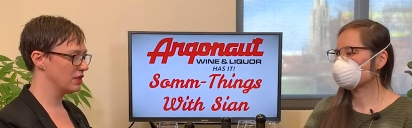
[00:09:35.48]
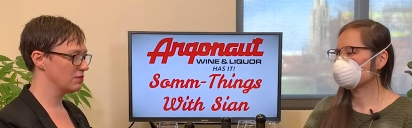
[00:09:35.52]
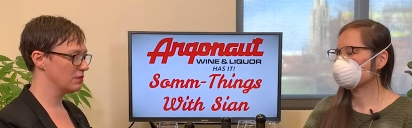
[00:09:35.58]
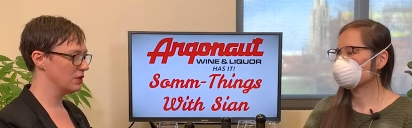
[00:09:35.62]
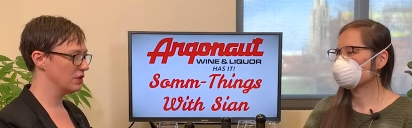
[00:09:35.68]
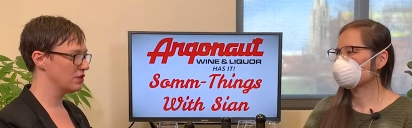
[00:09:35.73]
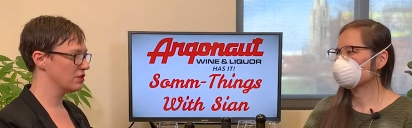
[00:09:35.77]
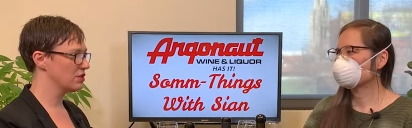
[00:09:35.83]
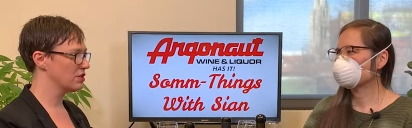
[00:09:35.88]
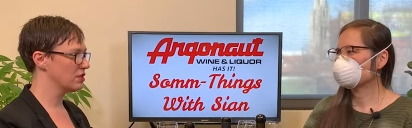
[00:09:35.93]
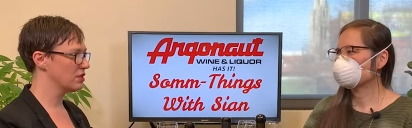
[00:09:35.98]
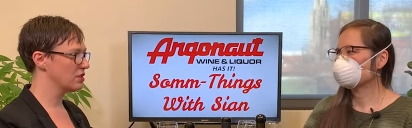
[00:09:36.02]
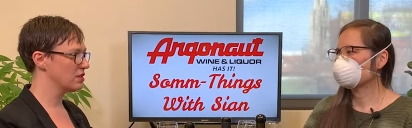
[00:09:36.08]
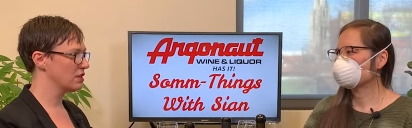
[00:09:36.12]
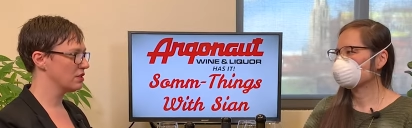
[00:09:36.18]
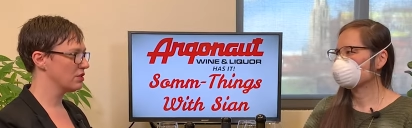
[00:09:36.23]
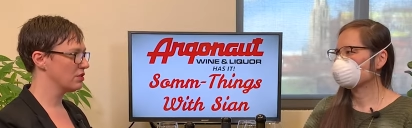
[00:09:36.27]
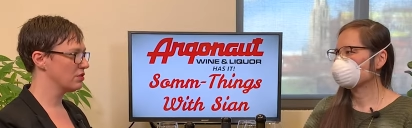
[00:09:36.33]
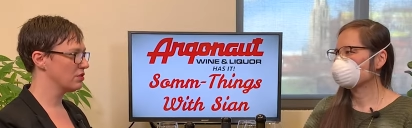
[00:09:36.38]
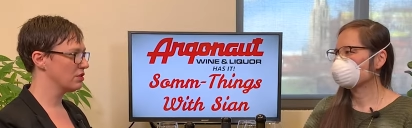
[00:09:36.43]
Speaker 1: that much.
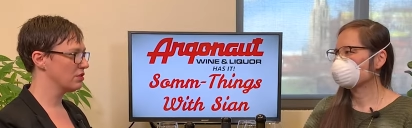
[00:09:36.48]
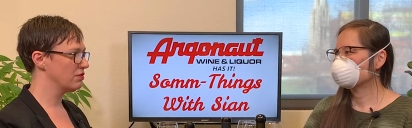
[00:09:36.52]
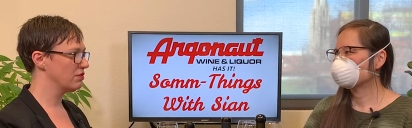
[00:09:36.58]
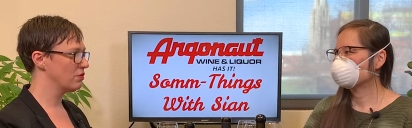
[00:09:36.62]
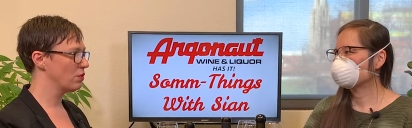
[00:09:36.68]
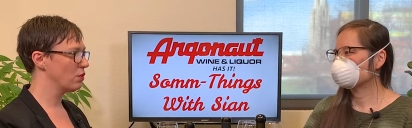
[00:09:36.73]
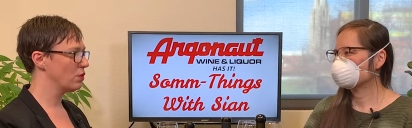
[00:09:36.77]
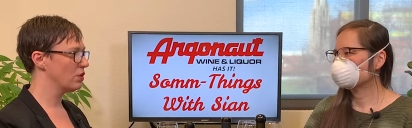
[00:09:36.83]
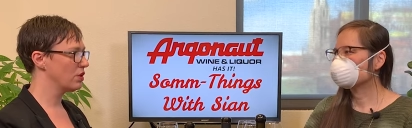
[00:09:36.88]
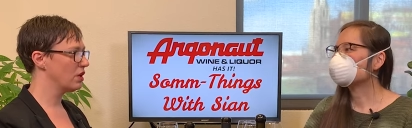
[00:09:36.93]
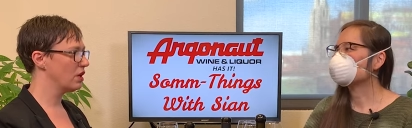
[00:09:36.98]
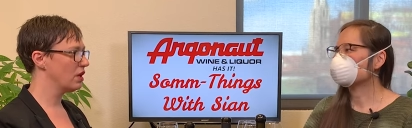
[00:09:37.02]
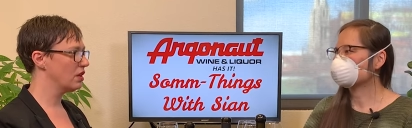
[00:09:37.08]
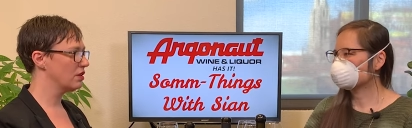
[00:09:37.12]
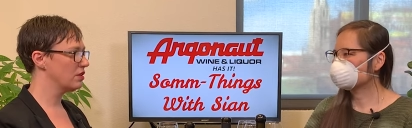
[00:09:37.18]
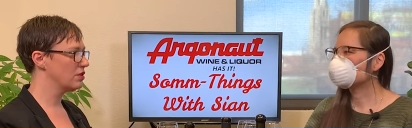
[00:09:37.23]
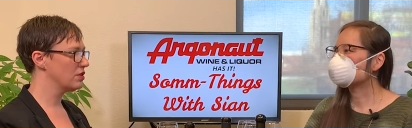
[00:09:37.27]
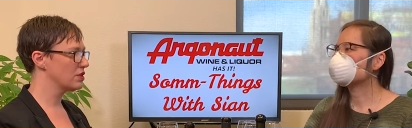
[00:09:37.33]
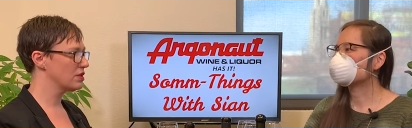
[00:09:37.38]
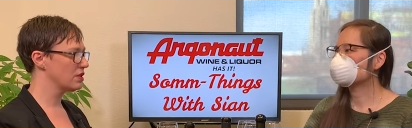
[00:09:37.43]
It's like
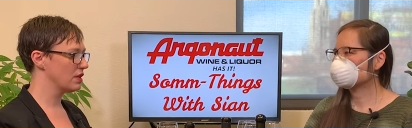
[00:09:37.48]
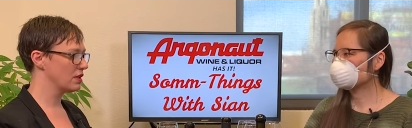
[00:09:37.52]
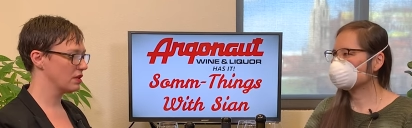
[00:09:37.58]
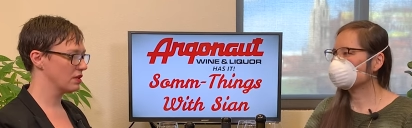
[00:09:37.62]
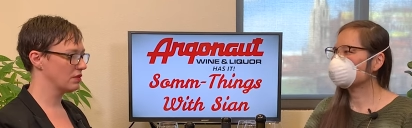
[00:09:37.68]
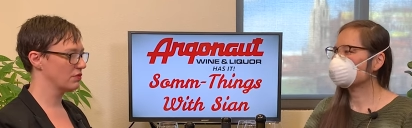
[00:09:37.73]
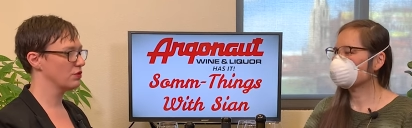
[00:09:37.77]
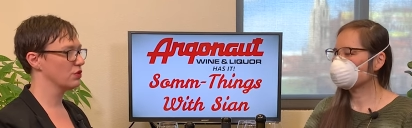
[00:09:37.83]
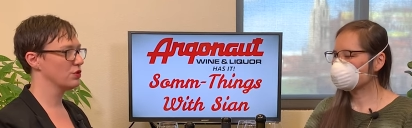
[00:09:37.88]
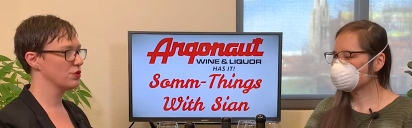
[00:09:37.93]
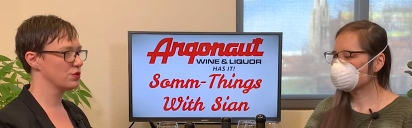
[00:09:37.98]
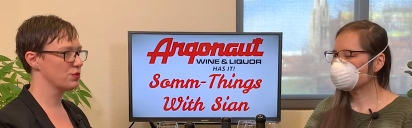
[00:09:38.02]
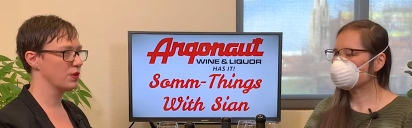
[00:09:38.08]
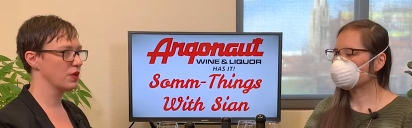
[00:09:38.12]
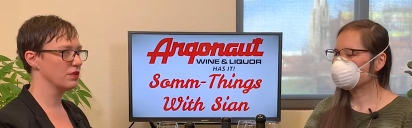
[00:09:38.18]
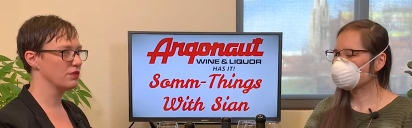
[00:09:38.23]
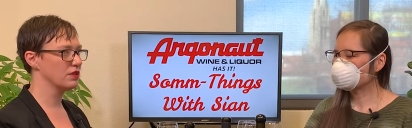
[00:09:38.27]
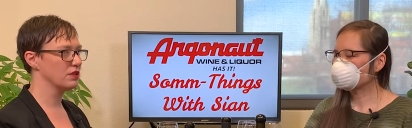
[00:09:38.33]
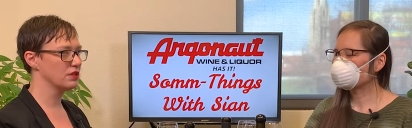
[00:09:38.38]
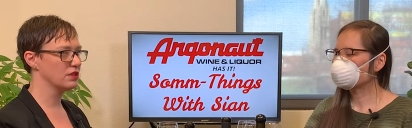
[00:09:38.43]
$34, and of course
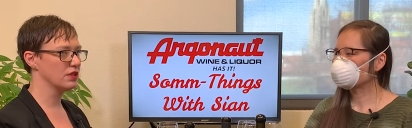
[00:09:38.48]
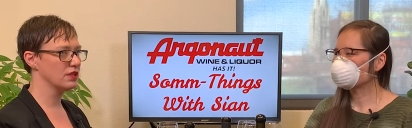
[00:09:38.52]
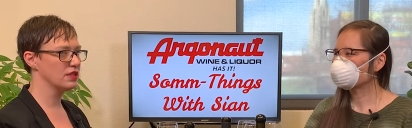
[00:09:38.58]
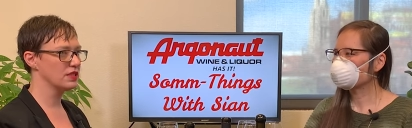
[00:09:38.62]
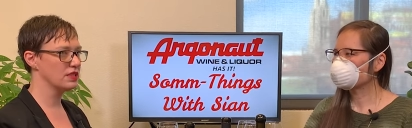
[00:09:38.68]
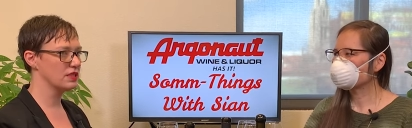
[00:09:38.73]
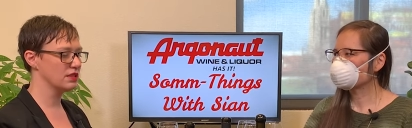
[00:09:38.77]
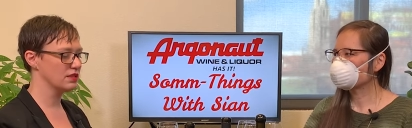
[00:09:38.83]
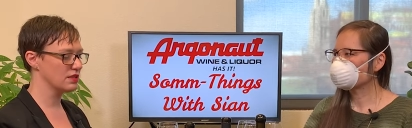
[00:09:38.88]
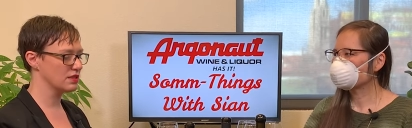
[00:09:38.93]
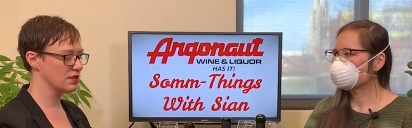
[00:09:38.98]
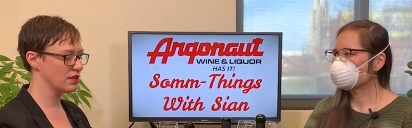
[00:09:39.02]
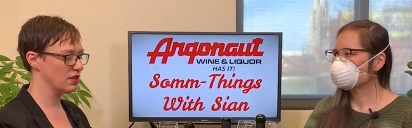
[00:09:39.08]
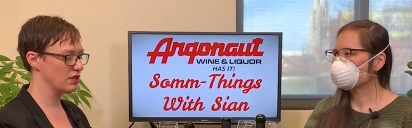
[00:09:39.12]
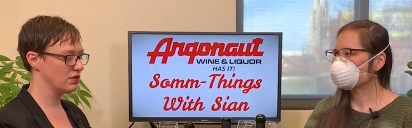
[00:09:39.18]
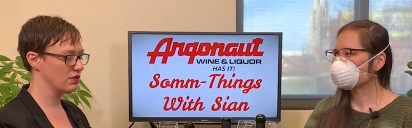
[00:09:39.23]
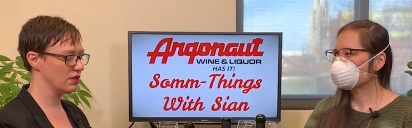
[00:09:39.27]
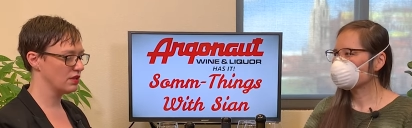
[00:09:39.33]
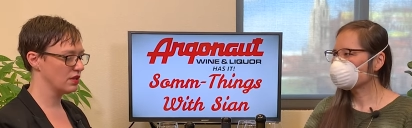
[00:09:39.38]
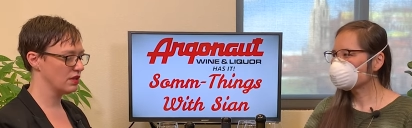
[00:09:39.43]
we'll have a little light sale
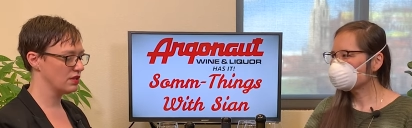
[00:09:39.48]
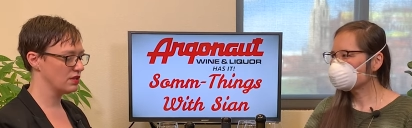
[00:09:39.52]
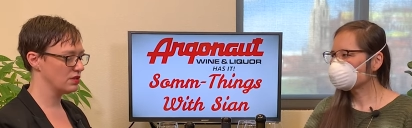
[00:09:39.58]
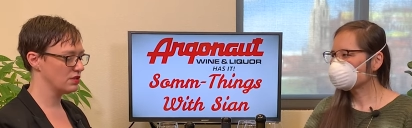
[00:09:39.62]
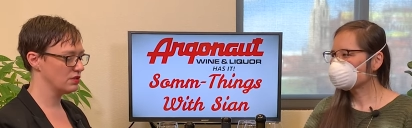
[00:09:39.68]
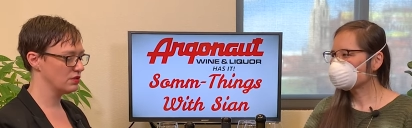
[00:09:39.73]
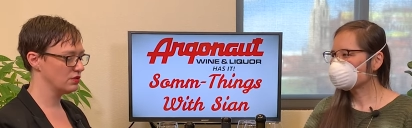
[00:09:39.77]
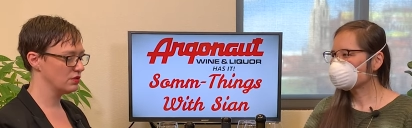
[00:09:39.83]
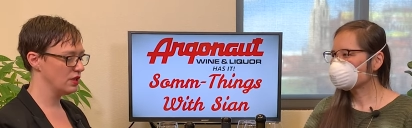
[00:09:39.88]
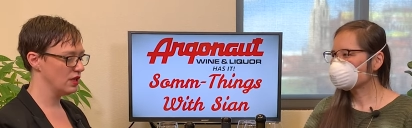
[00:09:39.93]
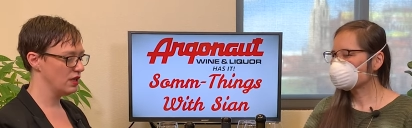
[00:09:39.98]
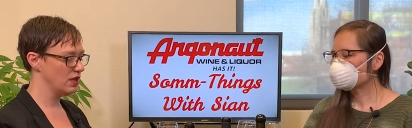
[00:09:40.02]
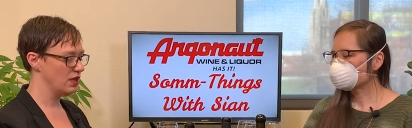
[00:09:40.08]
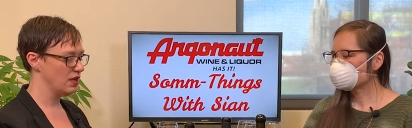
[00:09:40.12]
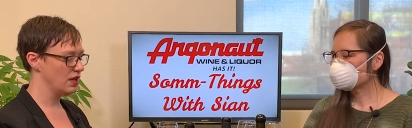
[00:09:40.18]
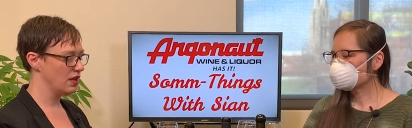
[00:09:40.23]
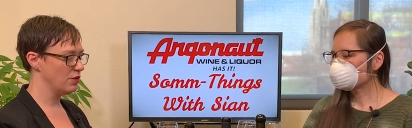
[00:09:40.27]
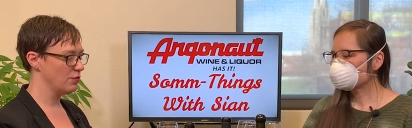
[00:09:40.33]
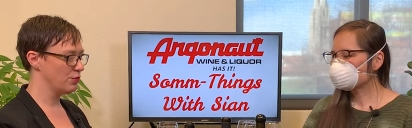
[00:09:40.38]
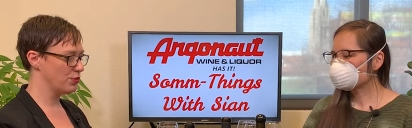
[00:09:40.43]
discount on that too
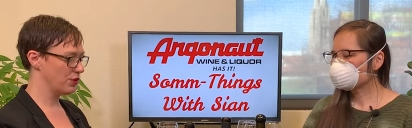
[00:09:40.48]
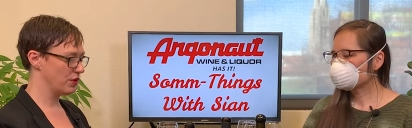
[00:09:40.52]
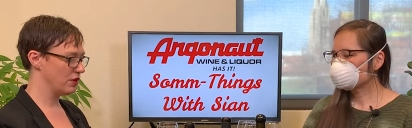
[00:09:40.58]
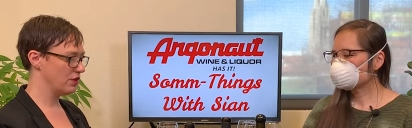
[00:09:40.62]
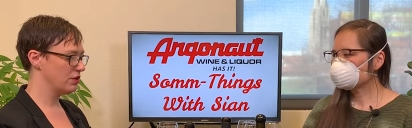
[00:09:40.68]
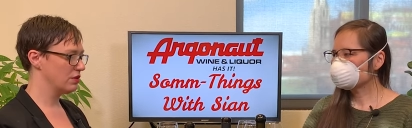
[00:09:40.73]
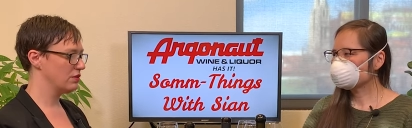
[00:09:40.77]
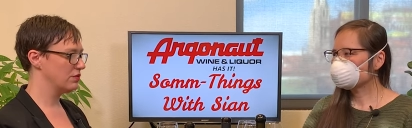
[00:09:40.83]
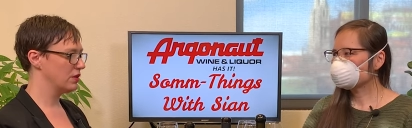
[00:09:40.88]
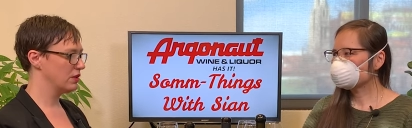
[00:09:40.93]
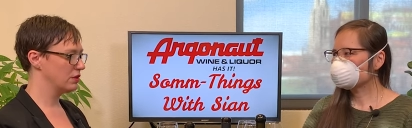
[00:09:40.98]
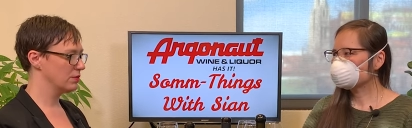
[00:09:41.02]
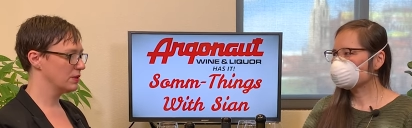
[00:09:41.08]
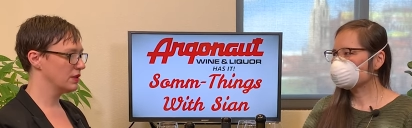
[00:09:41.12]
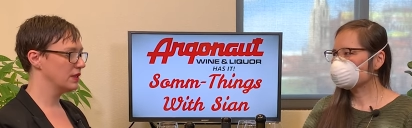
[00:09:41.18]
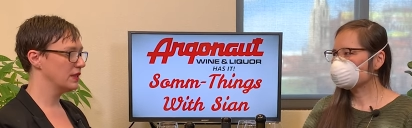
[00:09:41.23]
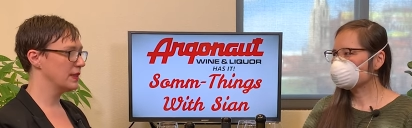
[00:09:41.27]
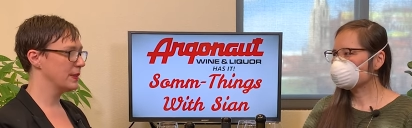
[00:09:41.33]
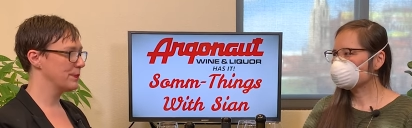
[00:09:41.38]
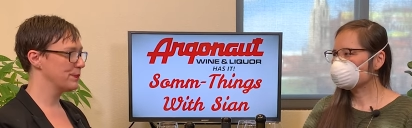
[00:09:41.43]
and pretty good
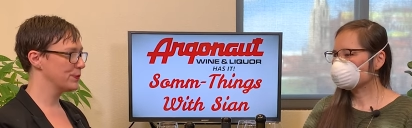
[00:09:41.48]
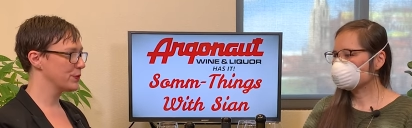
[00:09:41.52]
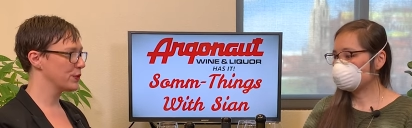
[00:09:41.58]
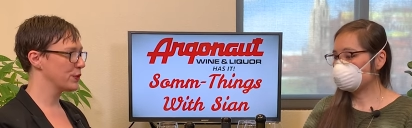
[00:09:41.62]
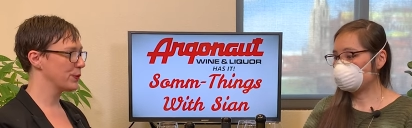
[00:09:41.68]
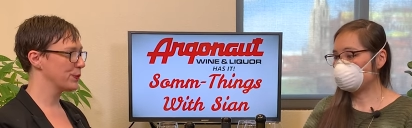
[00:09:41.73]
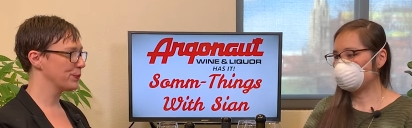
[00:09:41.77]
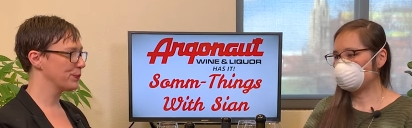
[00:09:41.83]
availability. So.